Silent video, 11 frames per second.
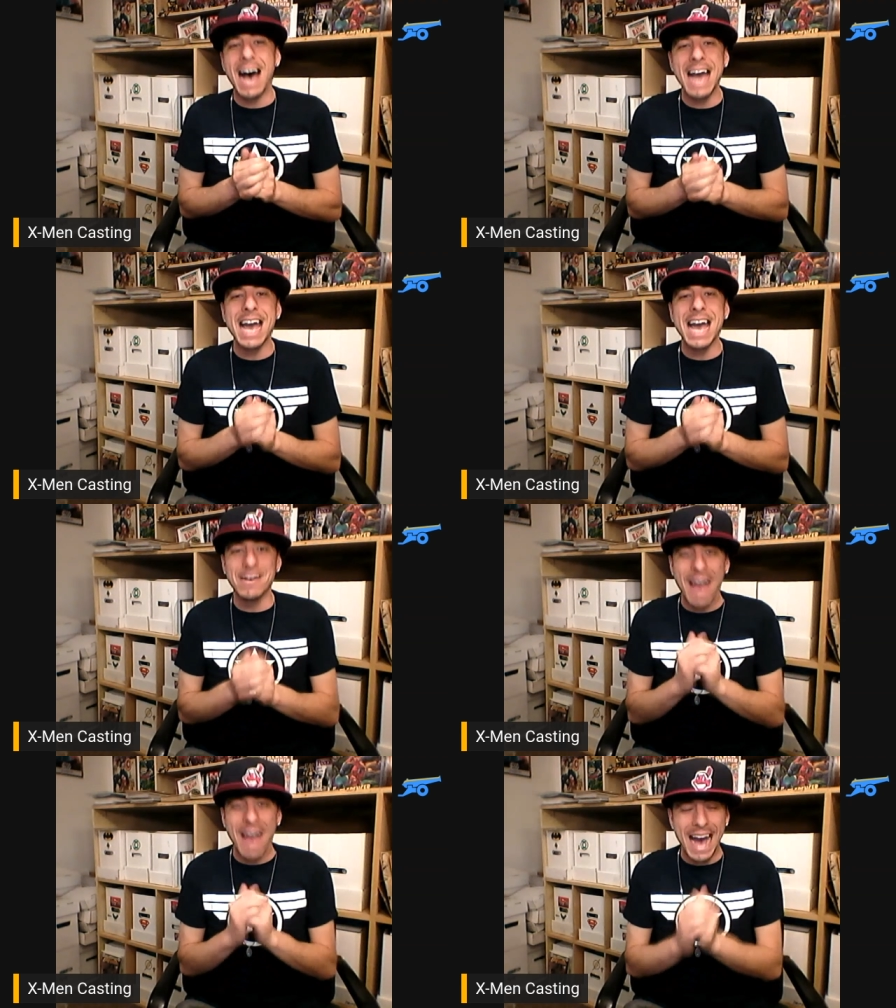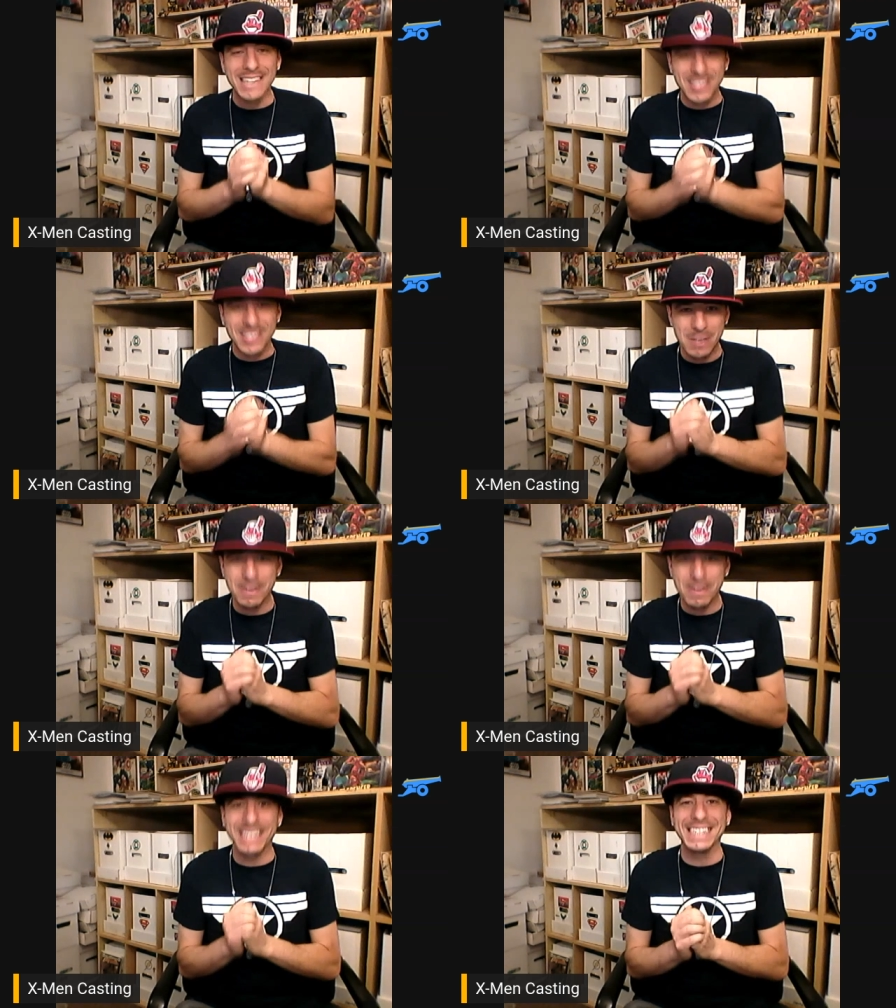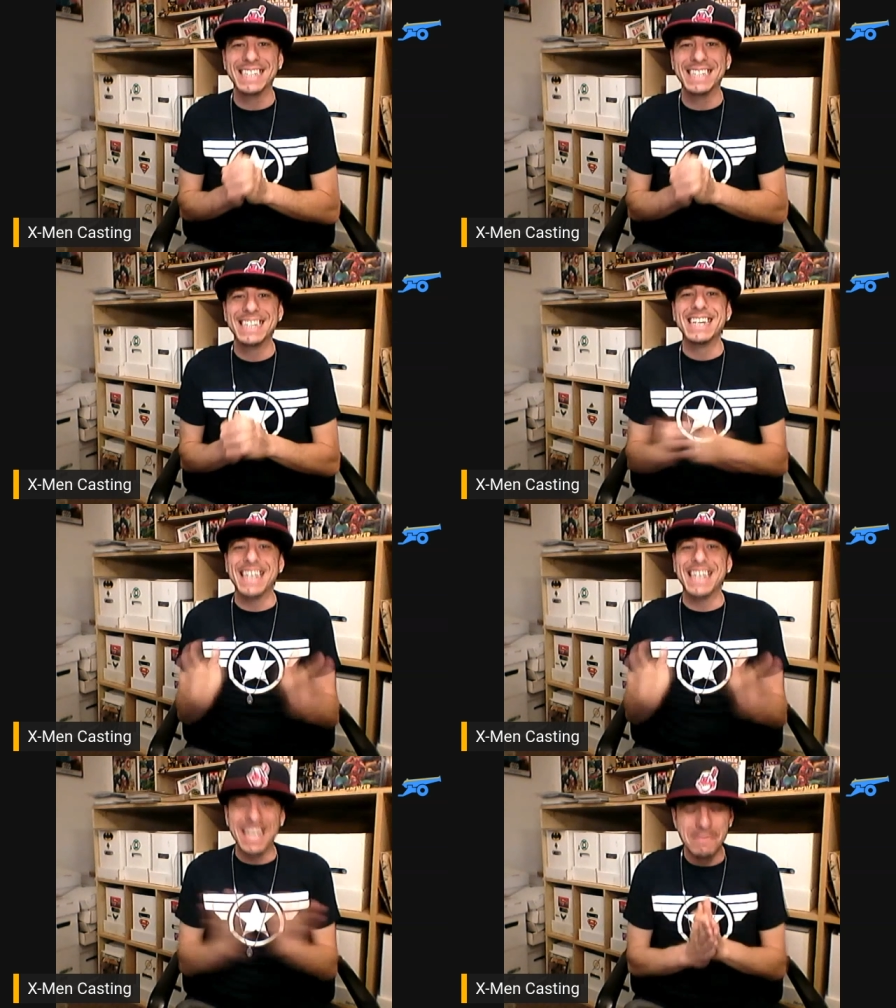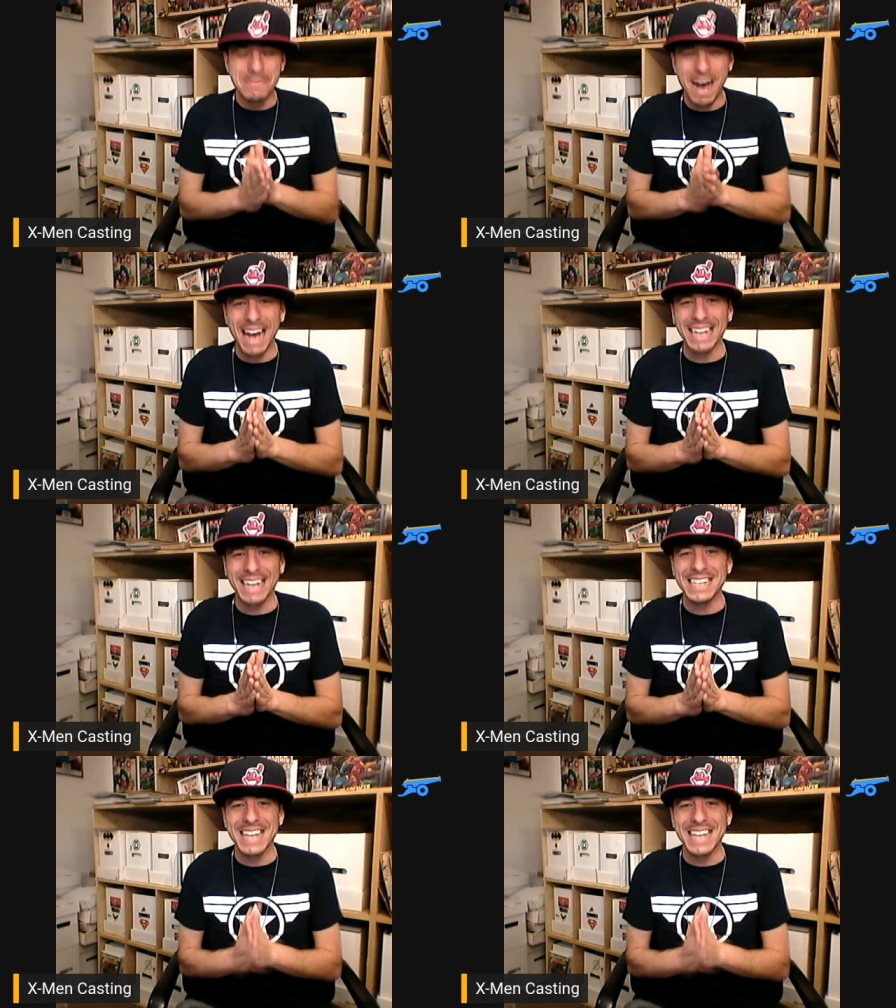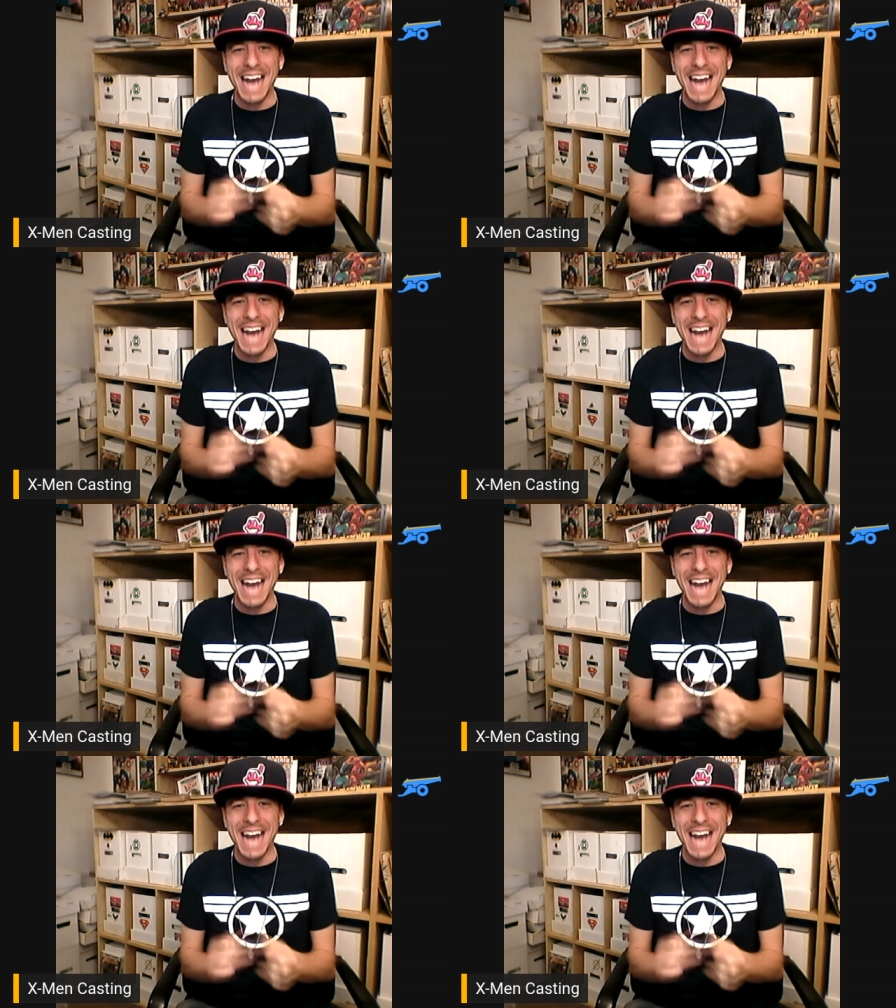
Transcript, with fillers: I have had somebody in mind